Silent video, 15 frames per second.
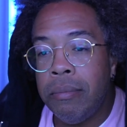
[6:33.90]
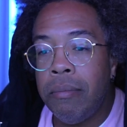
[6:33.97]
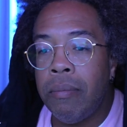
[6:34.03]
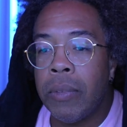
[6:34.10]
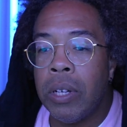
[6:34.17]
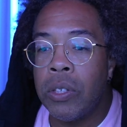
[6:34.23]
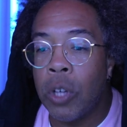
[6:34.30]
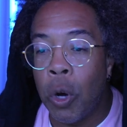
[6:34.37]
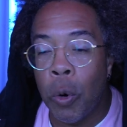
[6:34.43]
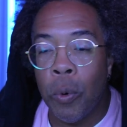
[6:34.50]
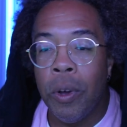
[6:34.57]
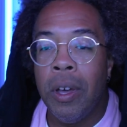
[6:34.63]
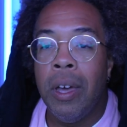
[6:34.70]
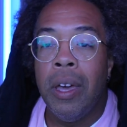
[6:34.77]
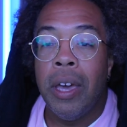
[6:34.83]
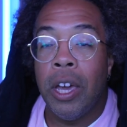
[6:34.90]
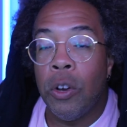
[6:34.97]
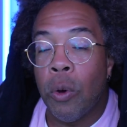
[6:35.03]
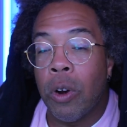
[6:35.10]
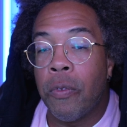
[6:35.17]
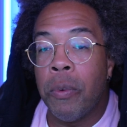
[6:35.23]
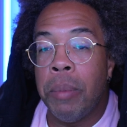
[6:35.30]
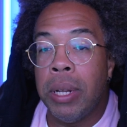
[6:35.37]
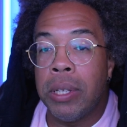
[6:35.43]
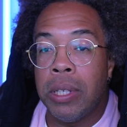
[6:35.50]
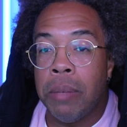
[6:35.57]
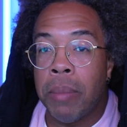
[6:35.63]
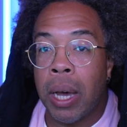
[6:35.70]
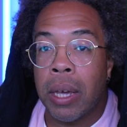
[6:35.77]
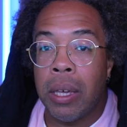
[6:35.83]
So in order for me to see
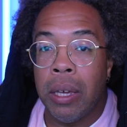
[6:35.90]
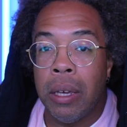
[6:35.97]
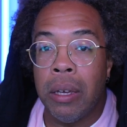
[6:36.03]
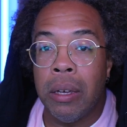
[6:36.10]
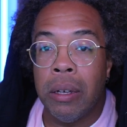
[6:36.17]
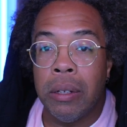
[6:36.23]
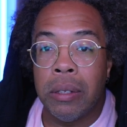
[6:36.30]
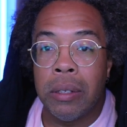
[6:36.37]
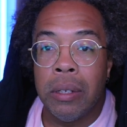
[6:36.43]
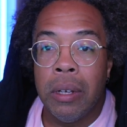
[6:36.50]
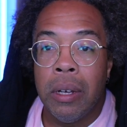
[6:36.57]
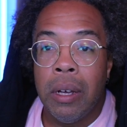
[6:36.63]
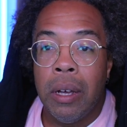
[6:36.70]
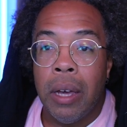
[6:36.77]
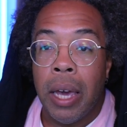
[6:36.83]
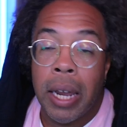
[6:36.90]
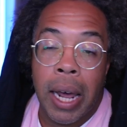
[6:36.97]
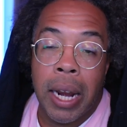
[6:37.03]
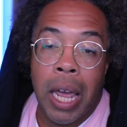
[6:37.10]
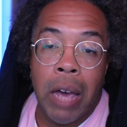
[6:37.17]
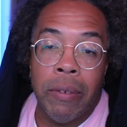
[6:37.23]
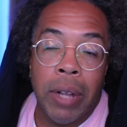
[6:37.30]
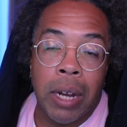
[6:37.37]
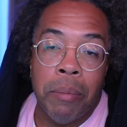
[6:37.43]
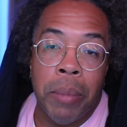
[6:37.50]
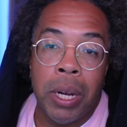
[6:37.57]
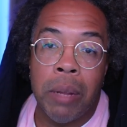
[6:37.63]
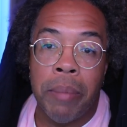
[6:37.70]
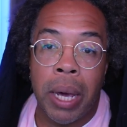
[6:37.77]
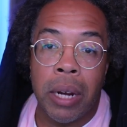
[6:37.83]
my kids, and I didn't have a lot of
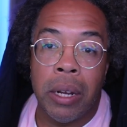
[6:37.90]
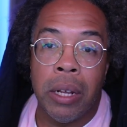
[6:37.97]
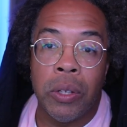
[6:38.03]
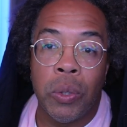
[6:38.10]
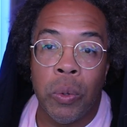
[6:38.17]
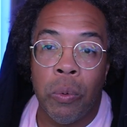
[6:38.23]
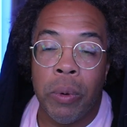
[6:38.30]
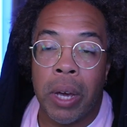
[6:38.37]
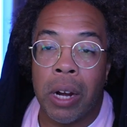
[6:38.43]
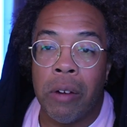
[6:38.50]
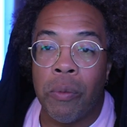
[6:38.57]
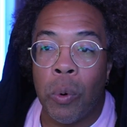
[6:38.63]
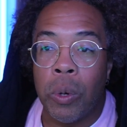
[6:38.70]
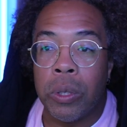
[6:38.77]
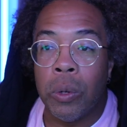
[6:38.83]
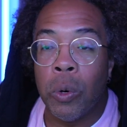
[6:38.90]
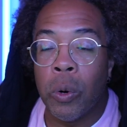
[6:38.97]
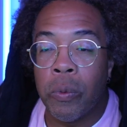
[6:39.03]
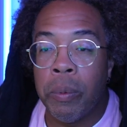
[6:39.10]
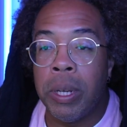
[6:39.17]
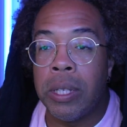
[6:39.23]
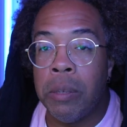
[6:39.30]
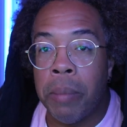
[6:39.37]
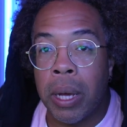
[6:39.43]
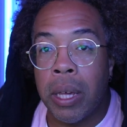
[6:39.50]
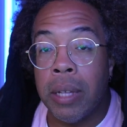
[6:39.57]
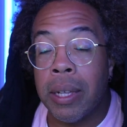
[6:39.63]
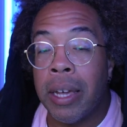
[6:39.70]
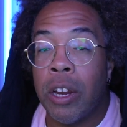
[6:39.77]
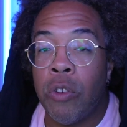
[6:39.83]
money back then too when we got divorced. So in order for me to see my
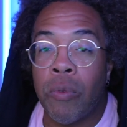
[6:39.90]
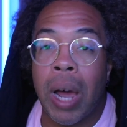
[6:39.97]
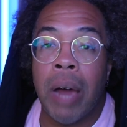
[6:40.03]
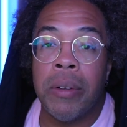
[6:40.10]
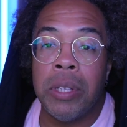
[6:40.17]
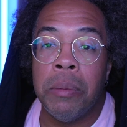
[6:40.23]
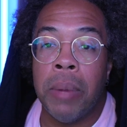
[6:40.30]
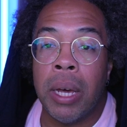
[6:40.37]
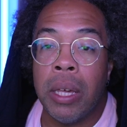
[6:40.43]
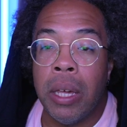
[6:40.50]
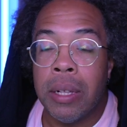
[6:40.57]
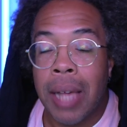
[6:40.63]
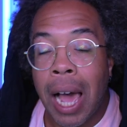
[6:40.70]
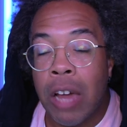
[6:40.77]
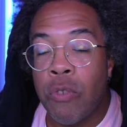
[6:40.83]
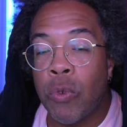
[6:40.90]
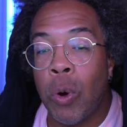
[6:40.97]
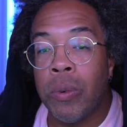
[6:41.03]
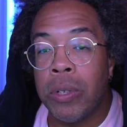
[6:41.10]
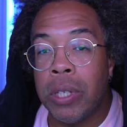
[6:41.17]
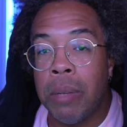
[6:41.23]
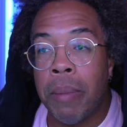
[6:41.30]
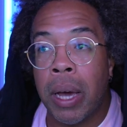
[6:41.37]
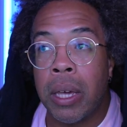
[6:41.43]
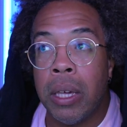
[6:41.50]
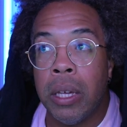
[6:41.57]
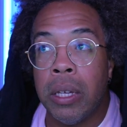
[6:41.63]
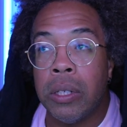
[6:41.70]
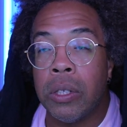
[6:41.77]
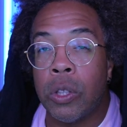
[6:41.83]
kids, I had to drive to see my kids. I drove to see my
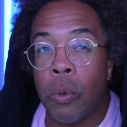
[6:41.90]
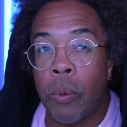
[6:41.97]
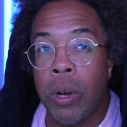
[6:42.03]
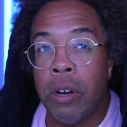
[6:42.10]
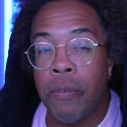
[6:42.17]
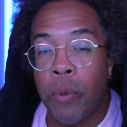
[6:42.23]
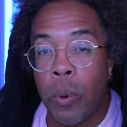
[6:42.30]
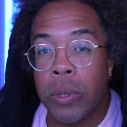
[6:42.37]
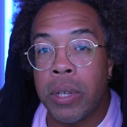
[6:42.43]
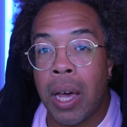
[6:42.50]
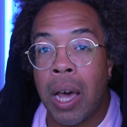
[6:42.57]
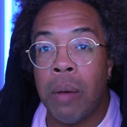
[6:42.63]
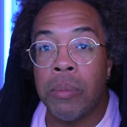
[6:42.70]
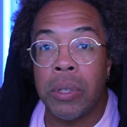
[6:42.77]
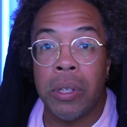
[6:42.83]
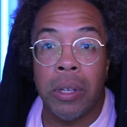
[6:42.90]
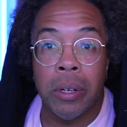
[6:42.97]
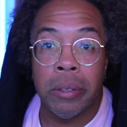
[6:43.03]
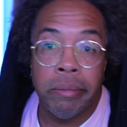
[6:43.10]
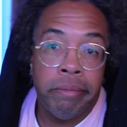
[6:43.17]
kids 3 to 4 times a year.